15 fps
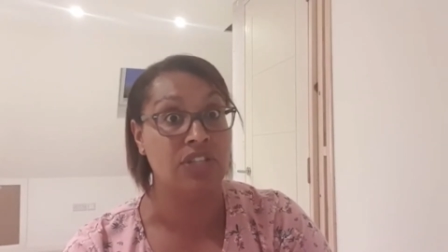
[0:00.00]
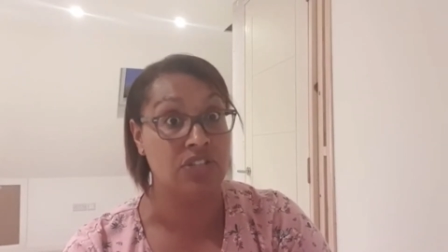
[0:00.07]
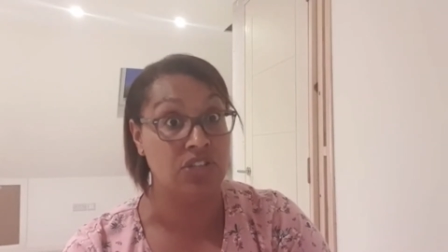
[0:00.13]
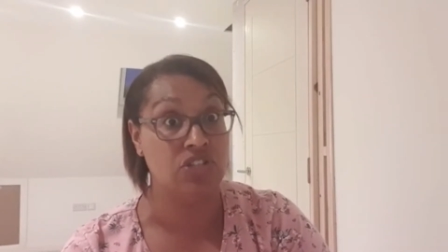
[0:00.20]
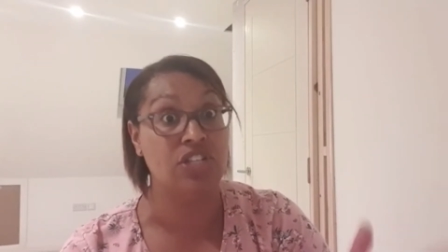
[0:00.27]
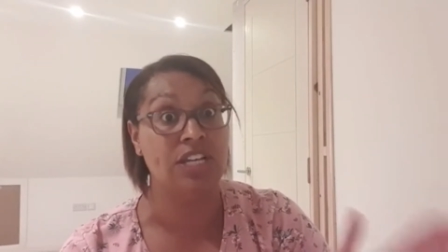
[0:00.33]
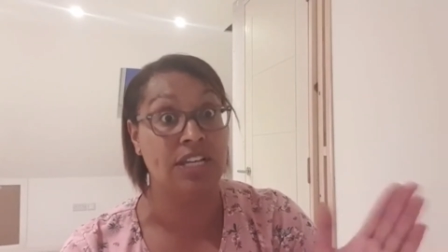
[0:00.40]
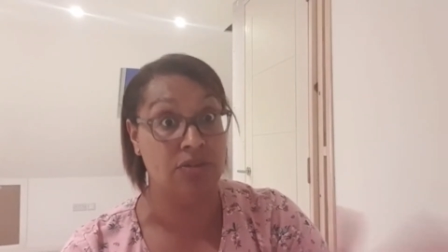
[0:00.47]
So
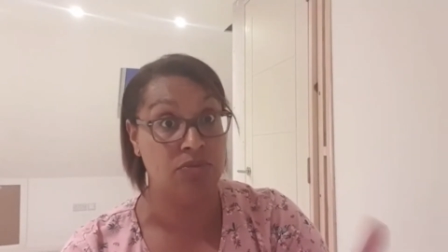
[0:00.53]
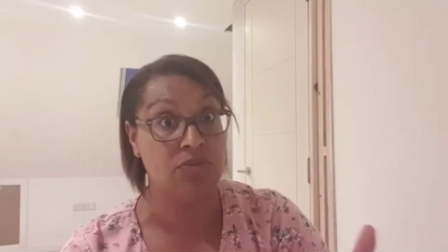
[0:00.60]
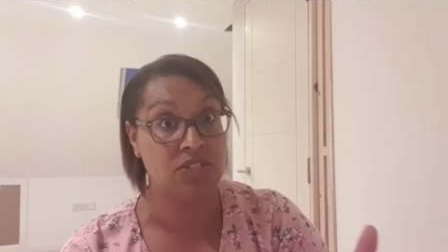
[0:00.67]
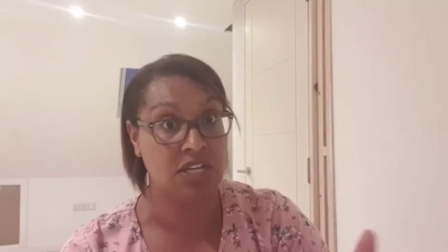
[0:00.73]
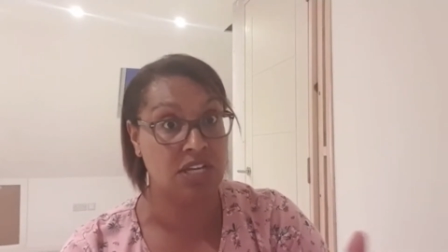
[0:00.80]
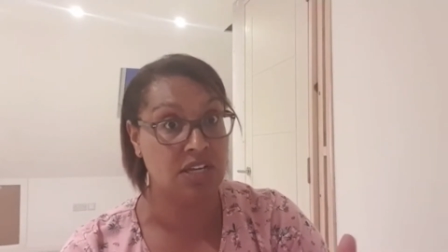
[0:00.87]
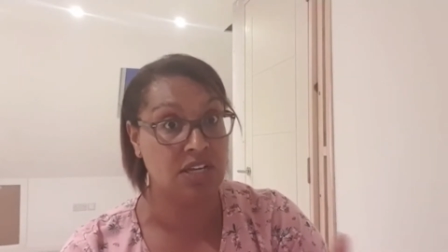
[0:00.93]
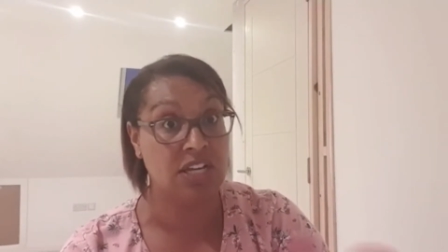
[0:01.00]
she was
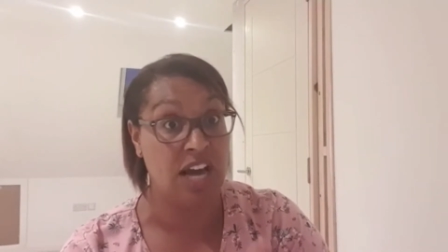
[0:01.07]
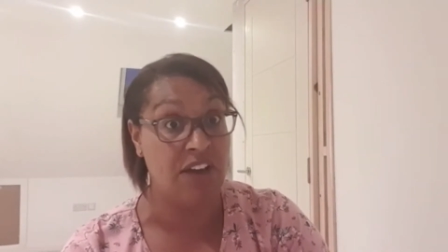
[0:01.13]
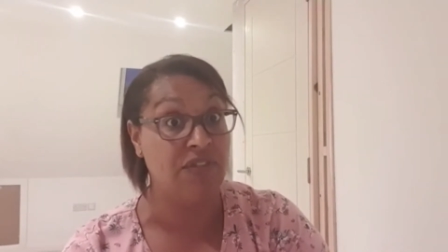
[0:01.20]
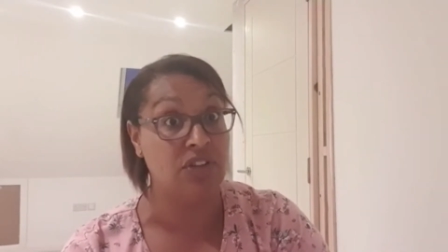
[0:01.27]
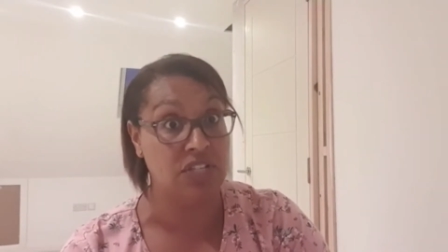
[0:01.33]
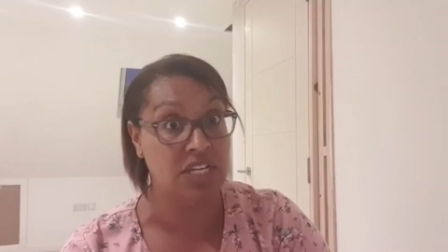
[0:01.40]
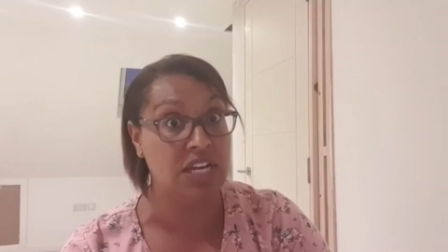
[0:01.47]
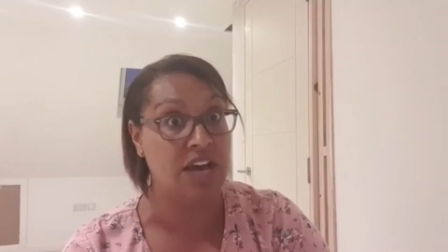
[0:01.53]

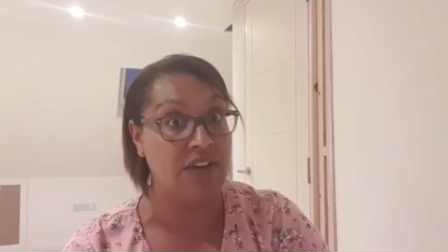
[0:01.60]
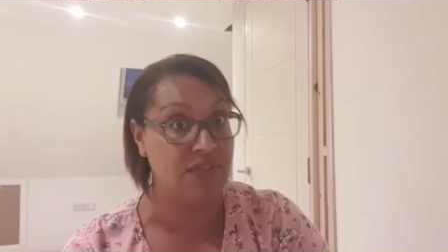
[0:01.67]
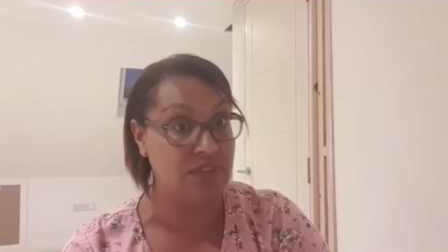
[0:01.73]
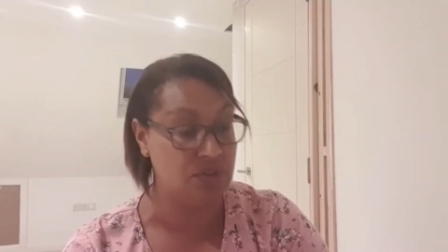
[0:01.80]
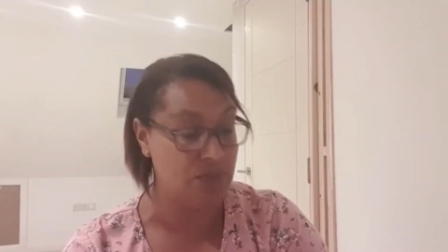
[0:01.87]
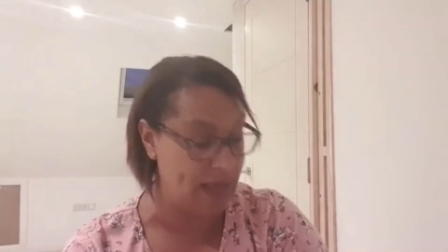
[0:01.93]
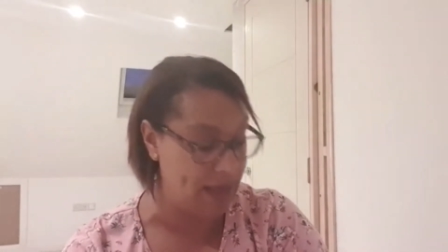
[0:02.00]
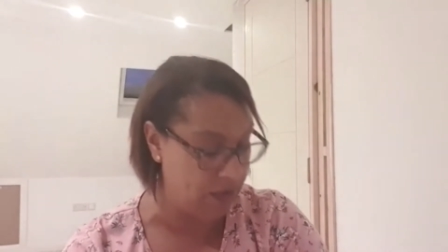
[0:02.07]
covered enough
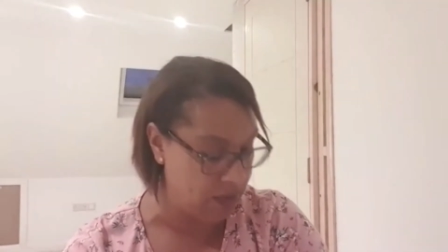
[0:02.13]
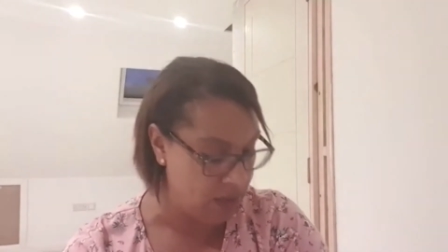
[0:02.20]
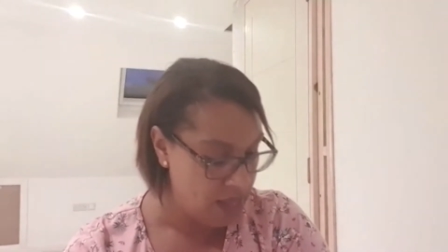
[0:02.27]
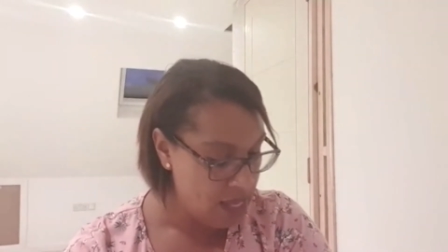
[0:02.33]
as well.